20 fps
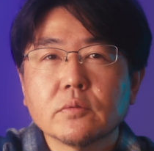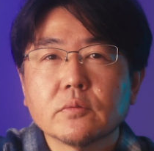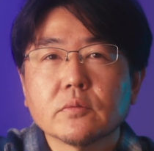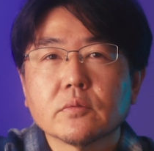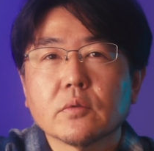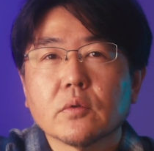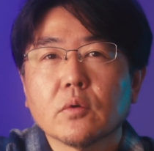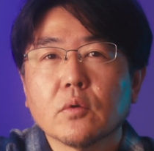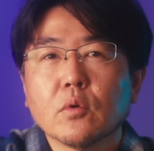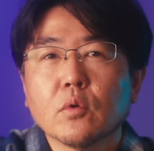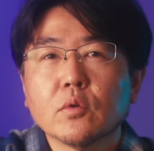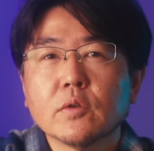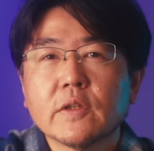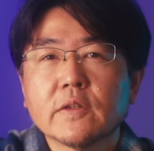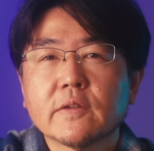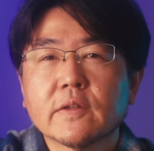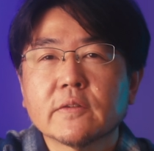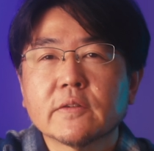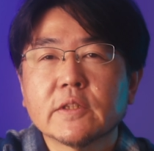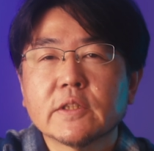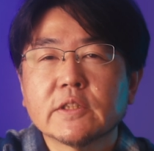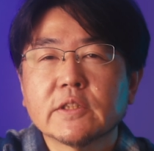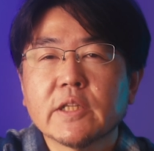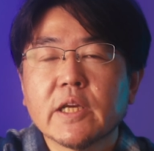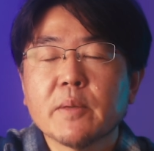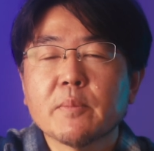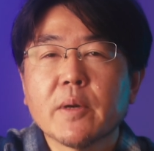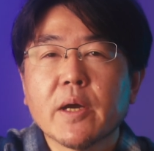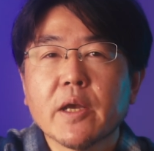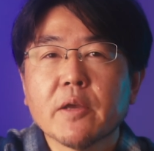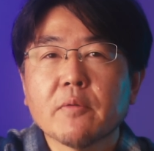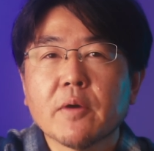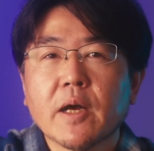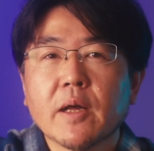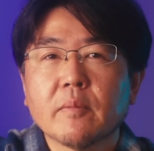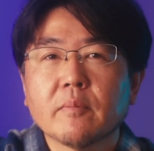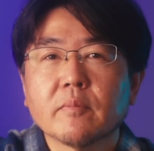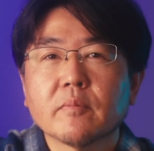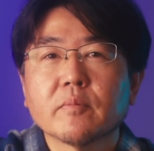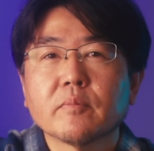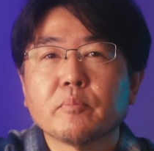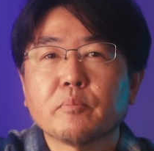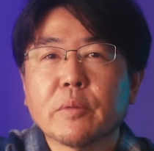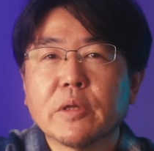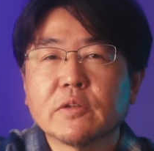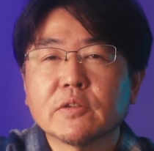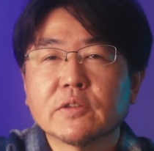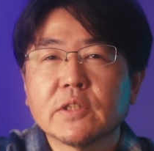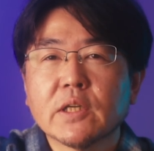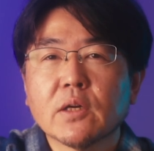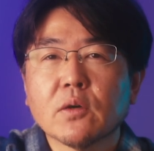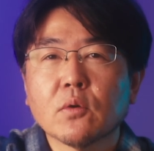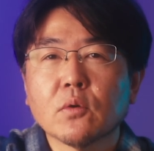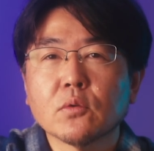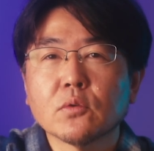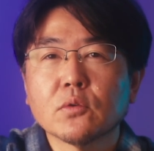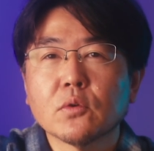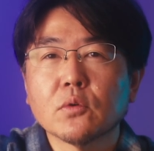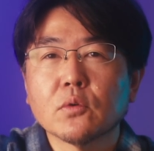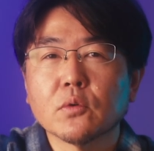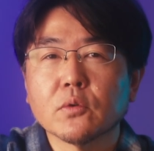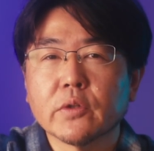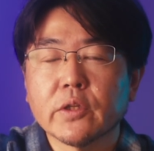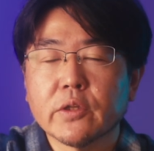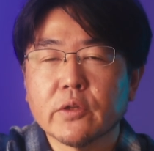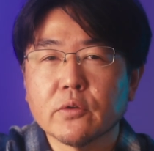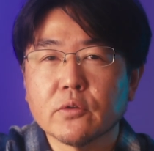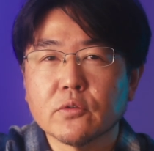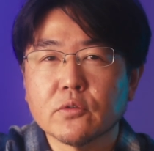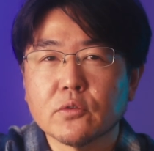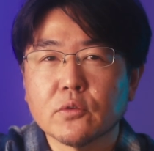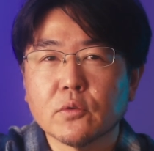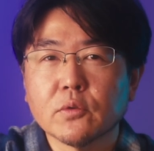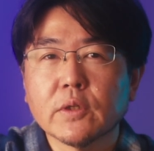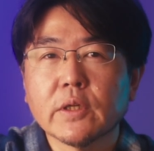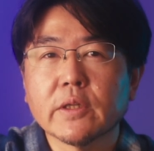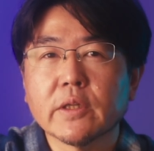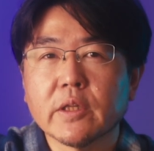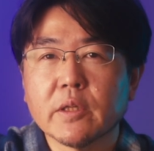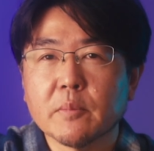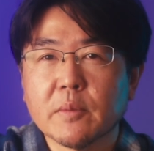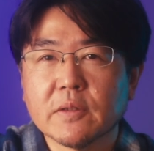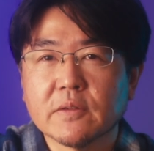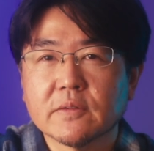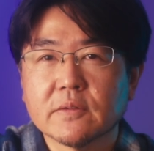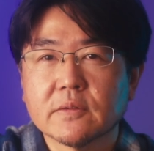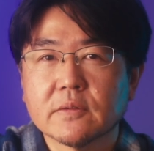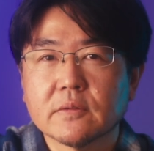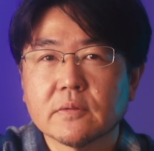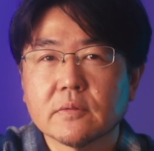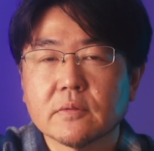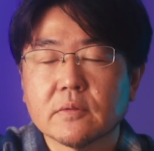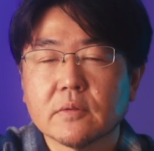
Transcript: If you aren't shooting in NLOG or RAW format, you can apply picture controls.